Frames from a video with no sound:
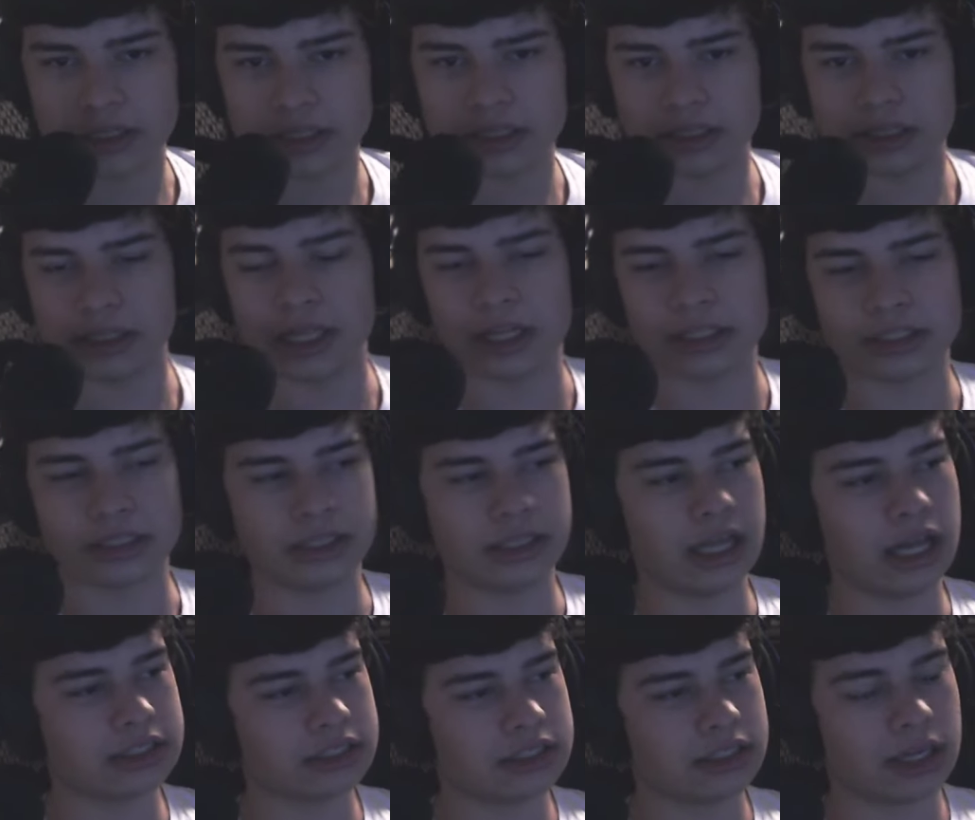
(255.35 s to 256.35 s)

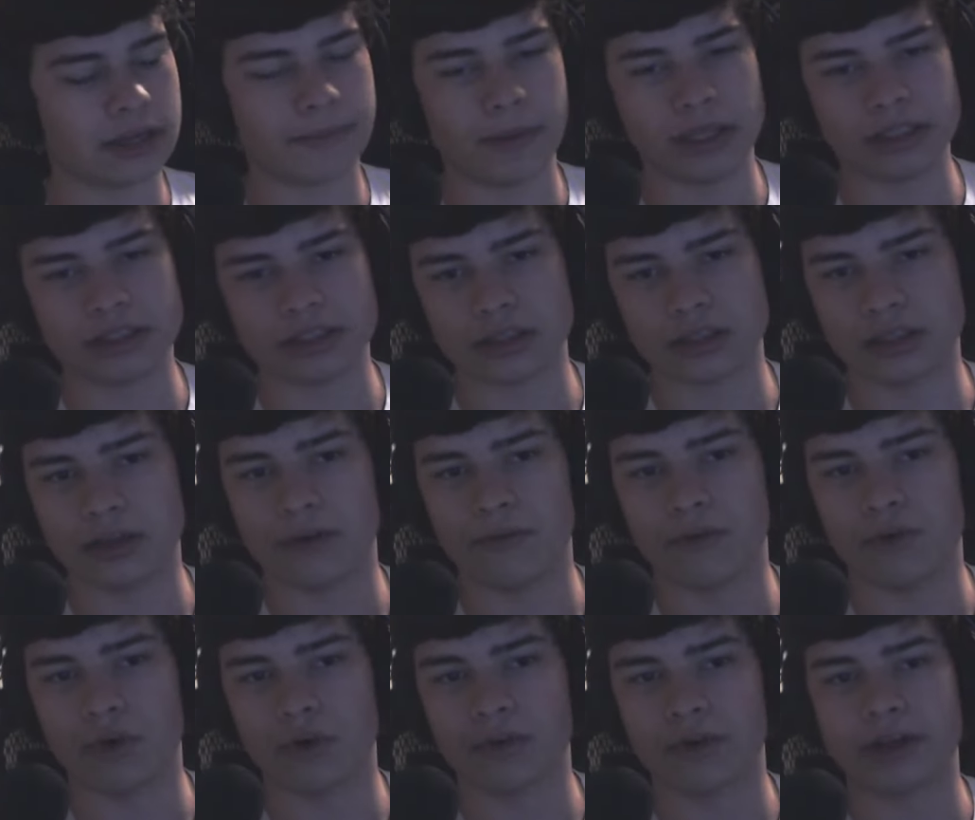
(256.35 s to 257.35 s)
That's like basically your
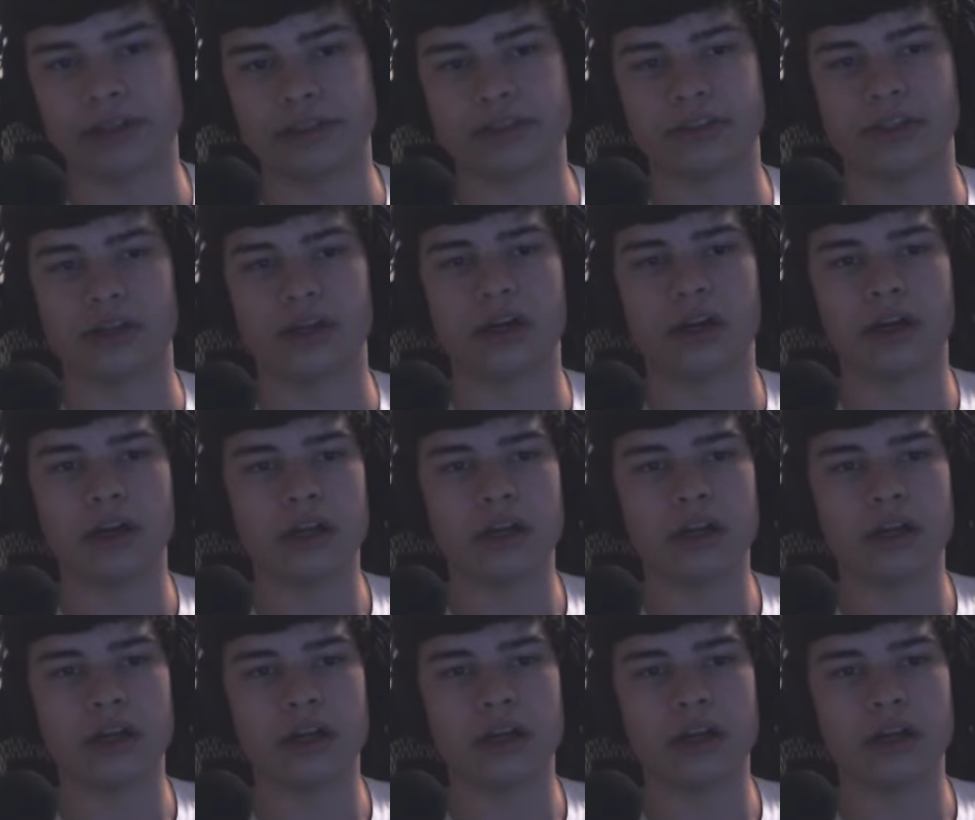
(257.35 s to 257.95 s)
full range there.